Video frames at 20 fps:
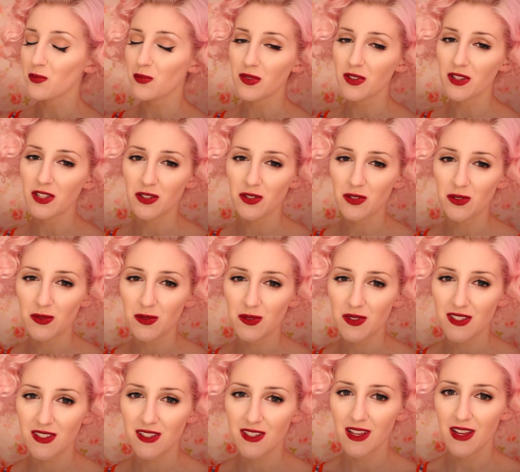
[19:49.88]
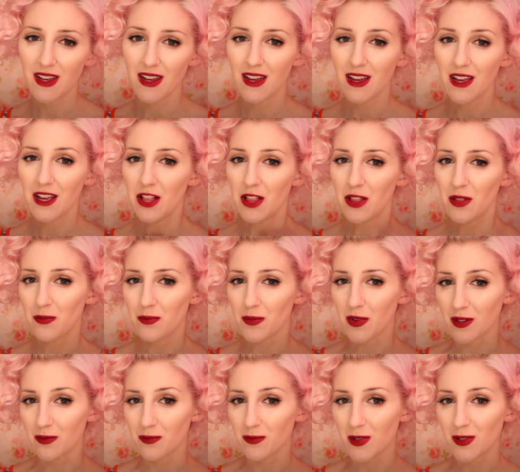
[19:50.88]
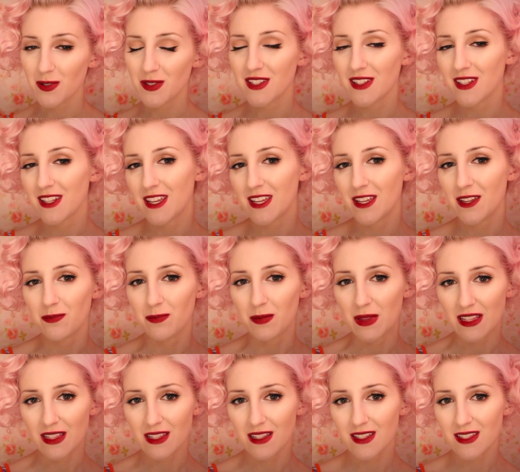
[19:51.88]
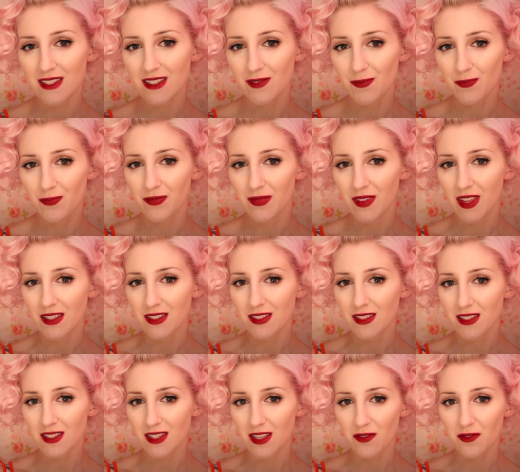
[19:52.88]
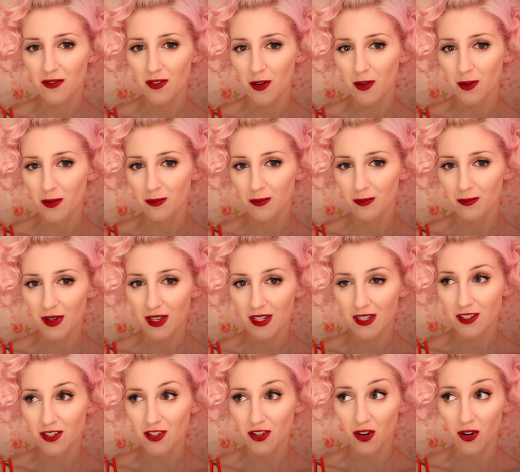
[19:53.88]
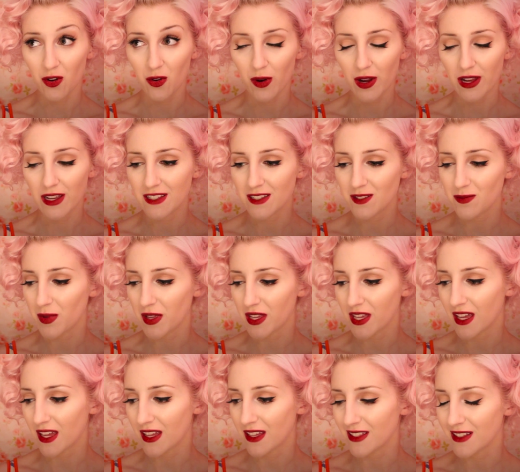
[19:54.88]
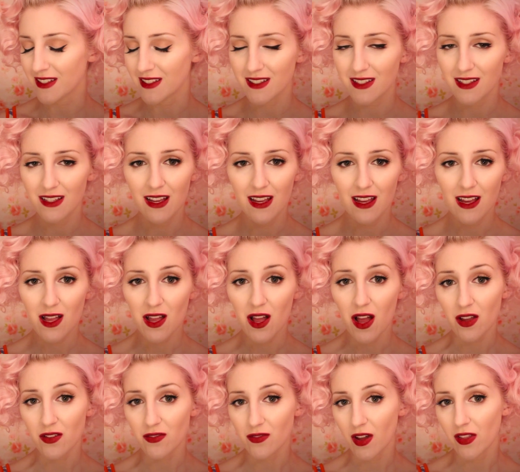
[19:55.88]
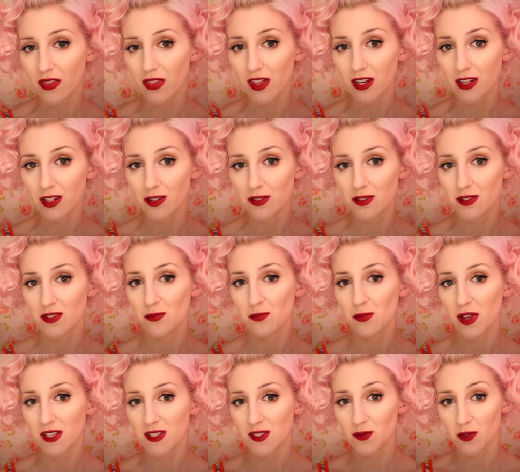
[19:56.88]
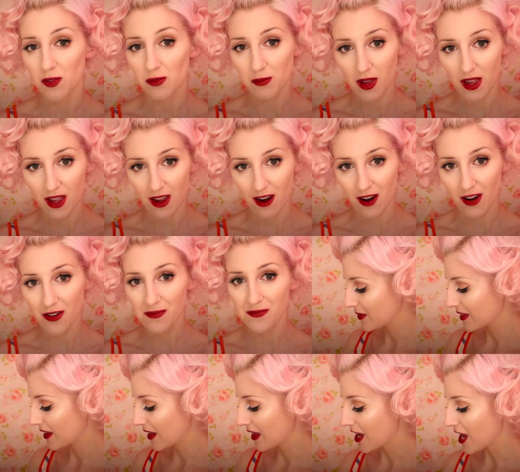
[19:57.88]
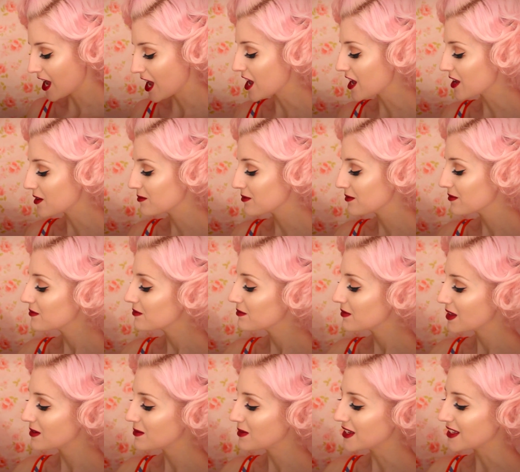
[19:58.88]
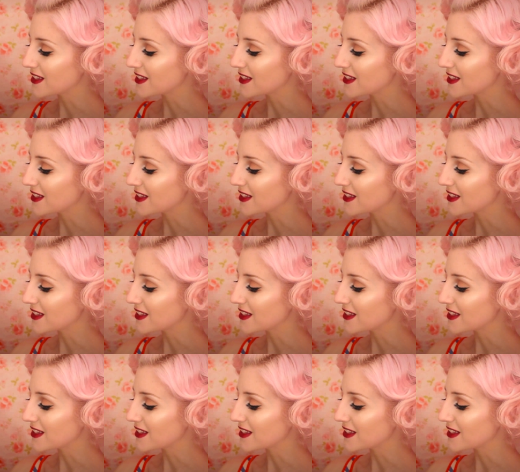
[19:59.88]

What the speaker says: blues, but mostly mints and seafoam and turquoise because I find that it goes the best with my hair. maybe